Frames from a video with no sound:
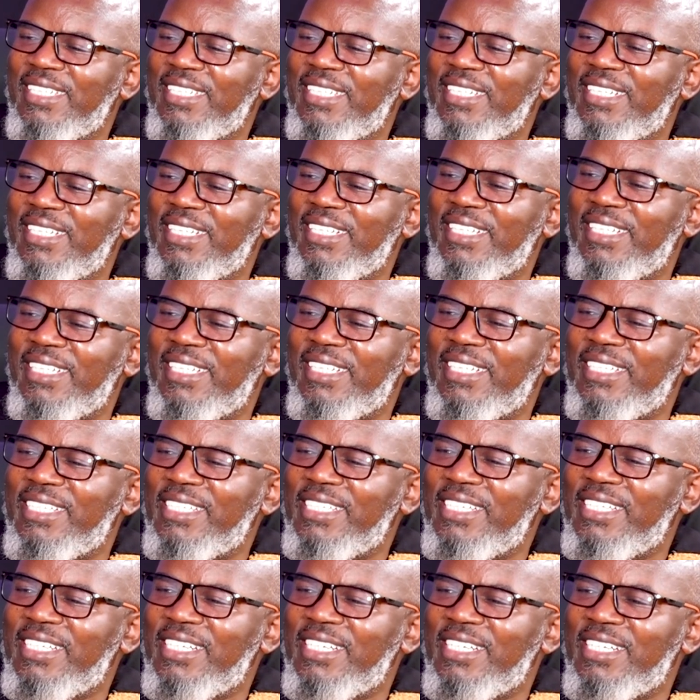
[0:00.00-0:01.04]

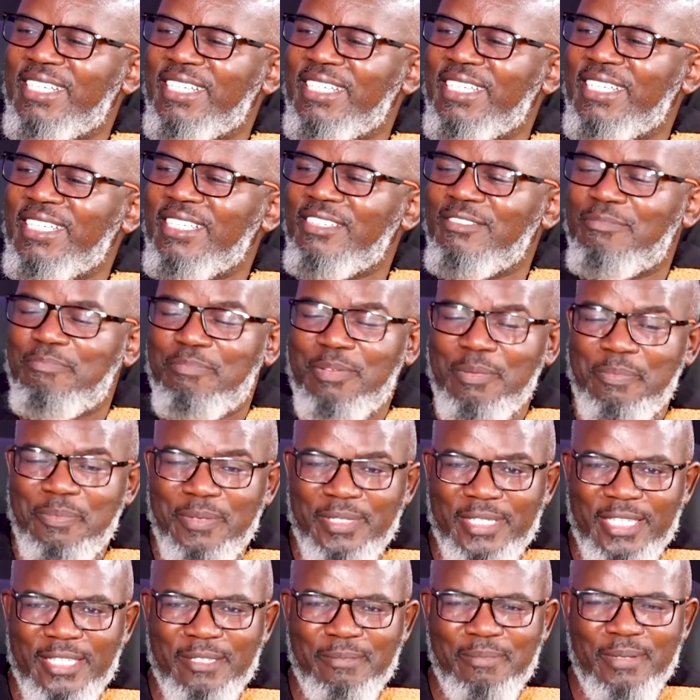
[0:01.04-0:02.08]
If people
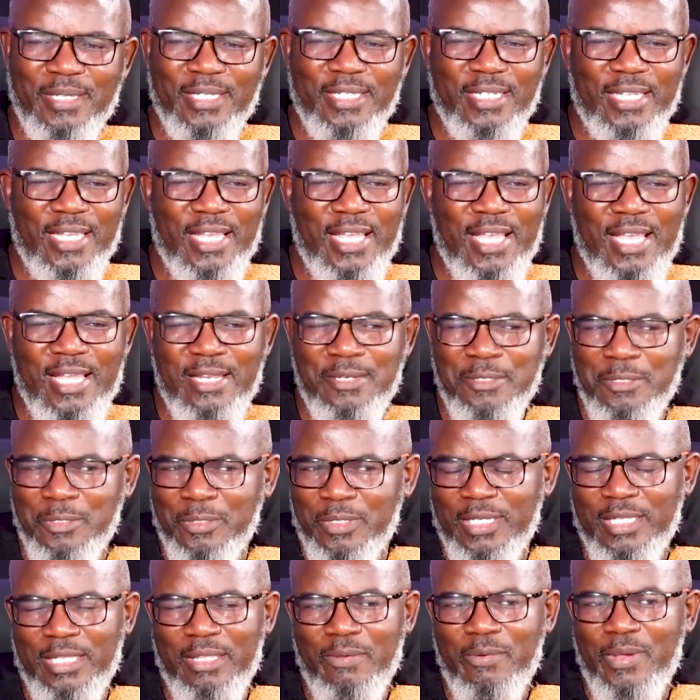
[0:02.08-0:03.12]
suspect,
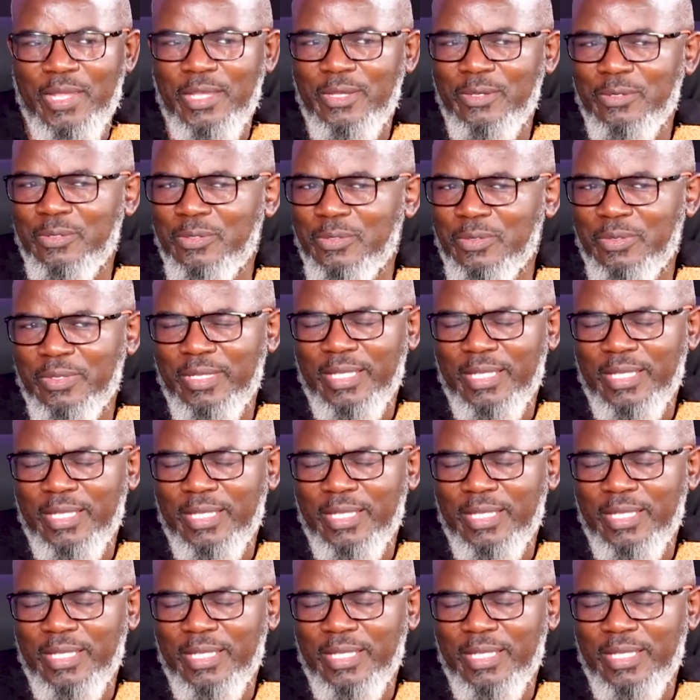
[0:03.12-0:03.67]
Anthony, the way you do your